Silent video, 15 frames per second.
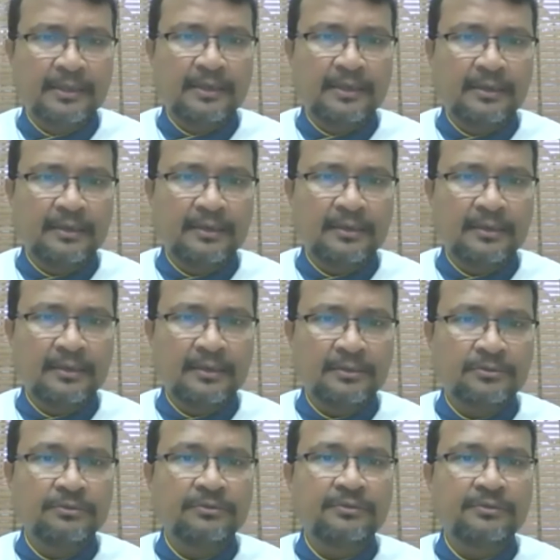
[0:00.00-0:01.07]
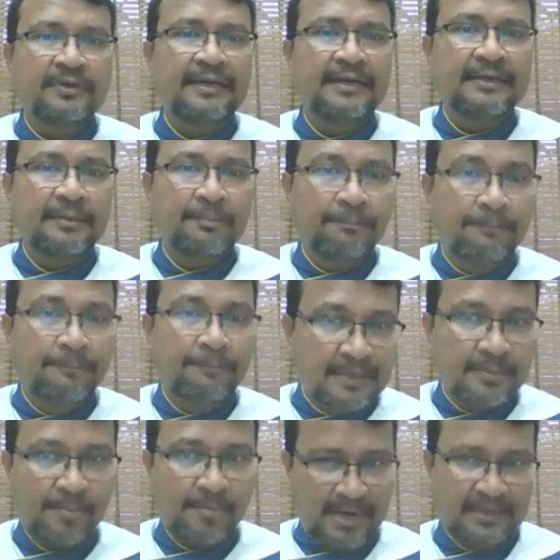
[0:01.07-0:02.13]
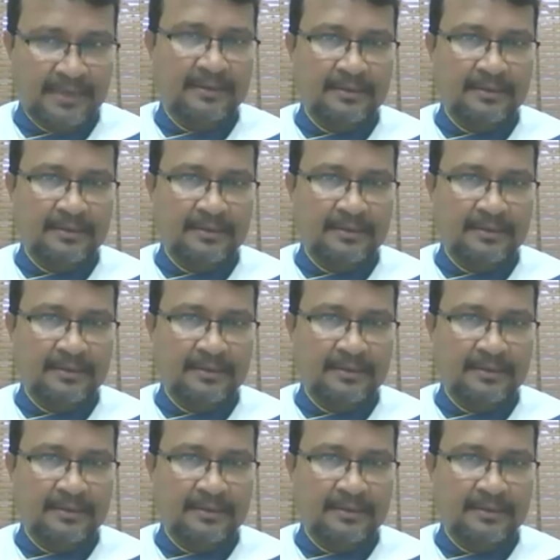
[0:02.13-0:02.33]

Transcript: uh, to create a better bread.